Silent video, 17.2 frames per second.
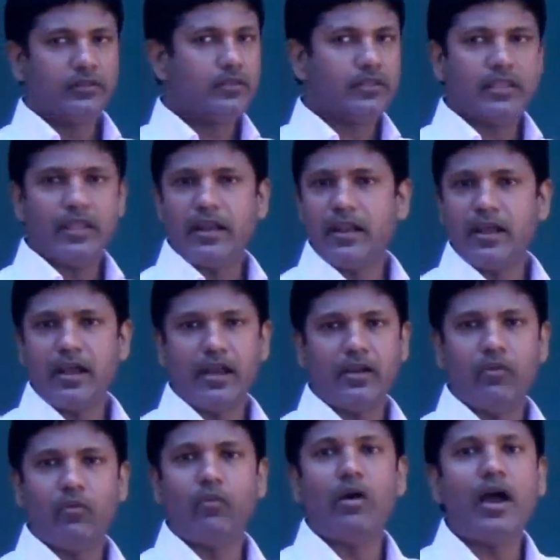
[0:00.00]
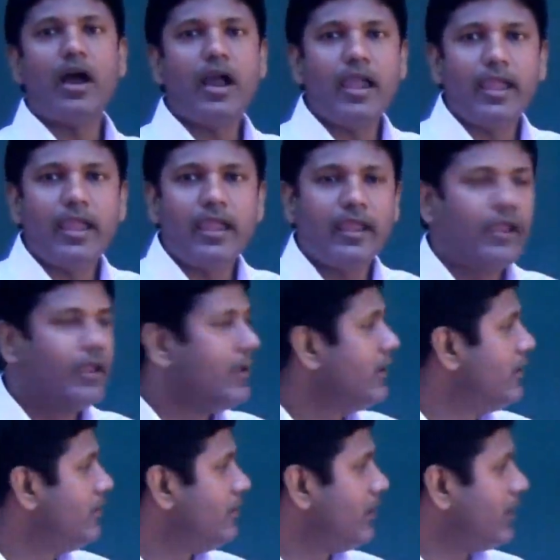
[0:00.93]
They're not. Why?
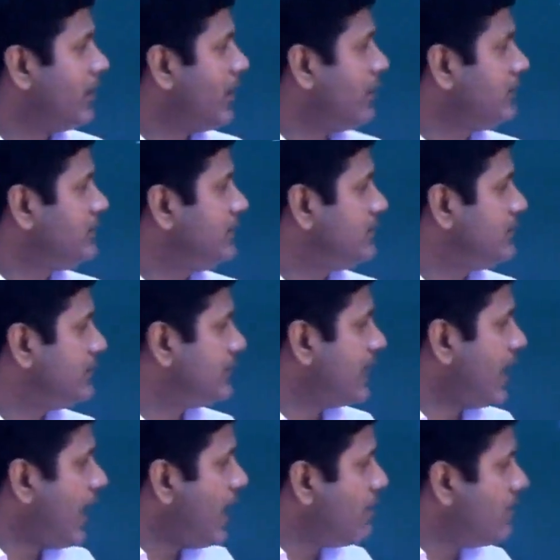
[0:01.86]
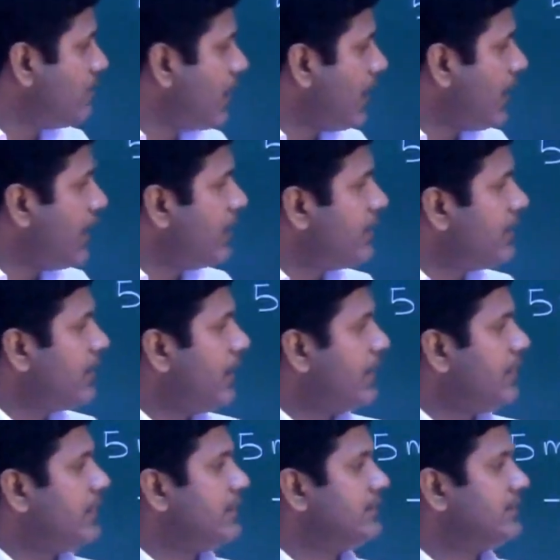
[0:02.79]
Because this is mn
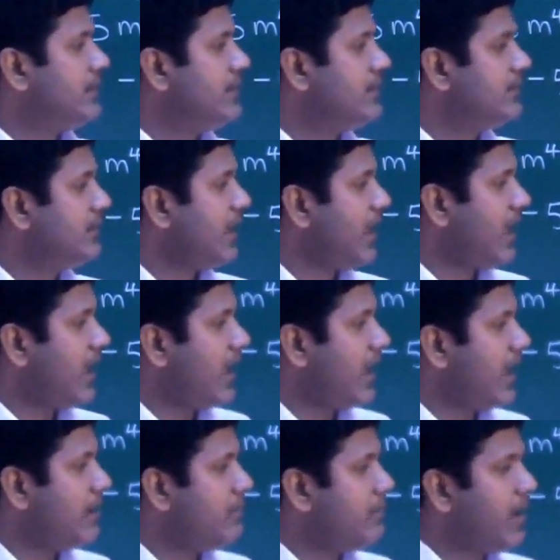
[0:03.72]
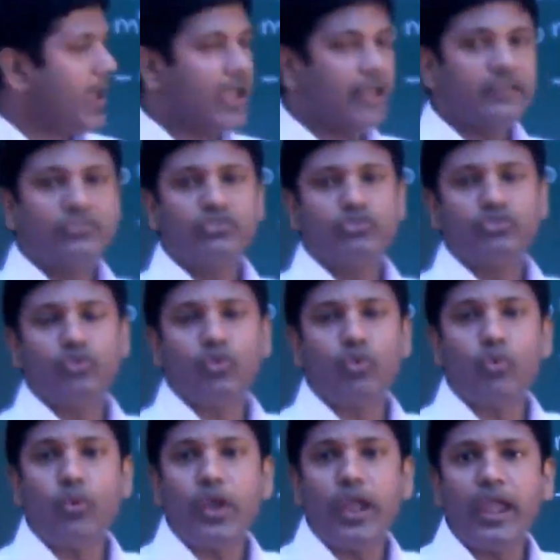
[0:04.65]
and this is mn
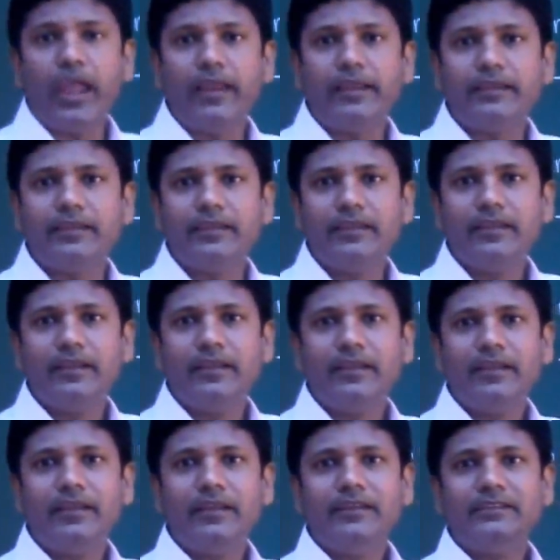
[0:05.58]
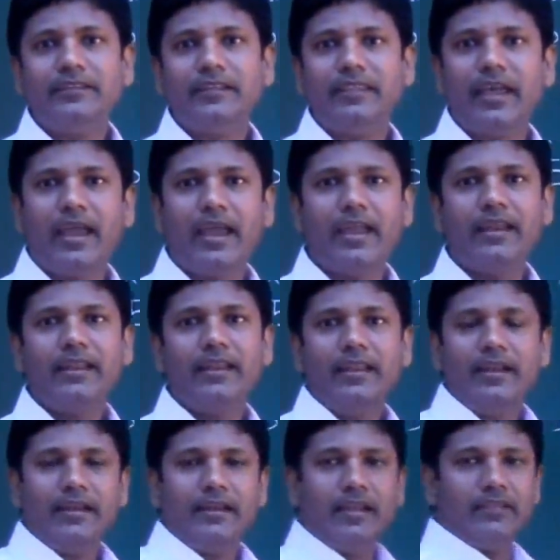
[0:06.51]
squared. See that?
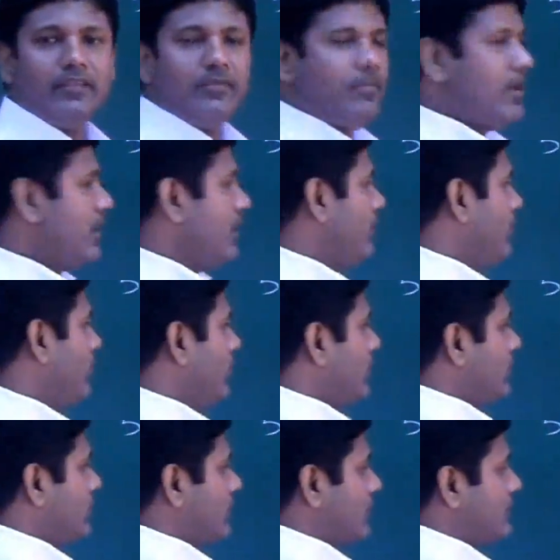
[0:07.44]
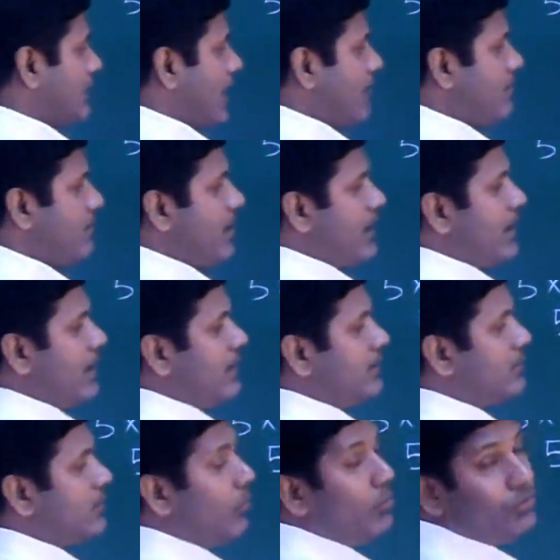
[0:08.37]
Doesn't matter, even though this one is mn and
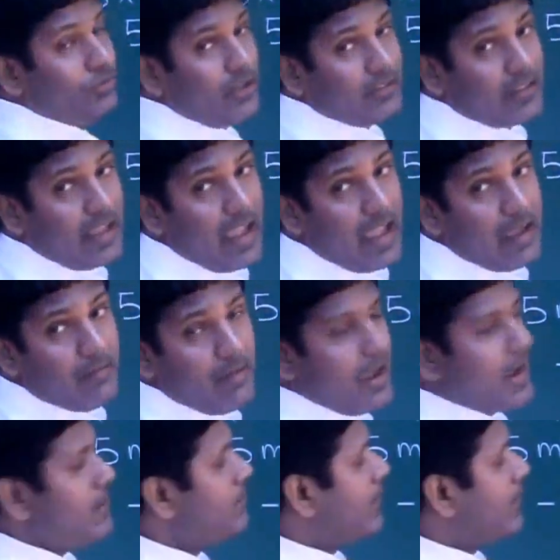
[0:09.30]
this one also has mn,